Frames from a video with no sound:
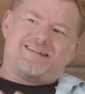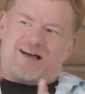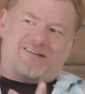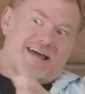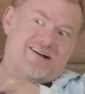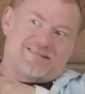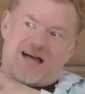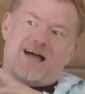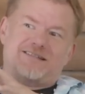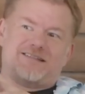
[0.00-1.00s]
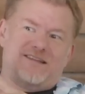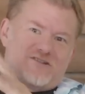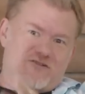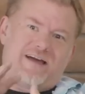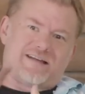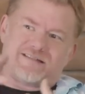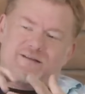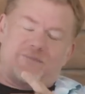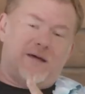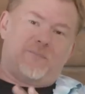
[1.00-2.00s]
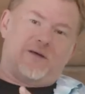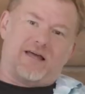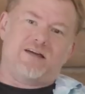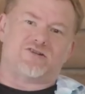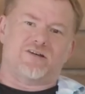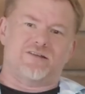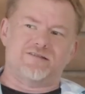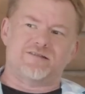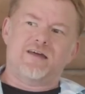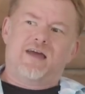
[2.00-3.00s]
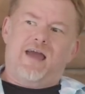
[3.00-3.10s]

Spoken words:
telltale signs and the tricks and the manipulations,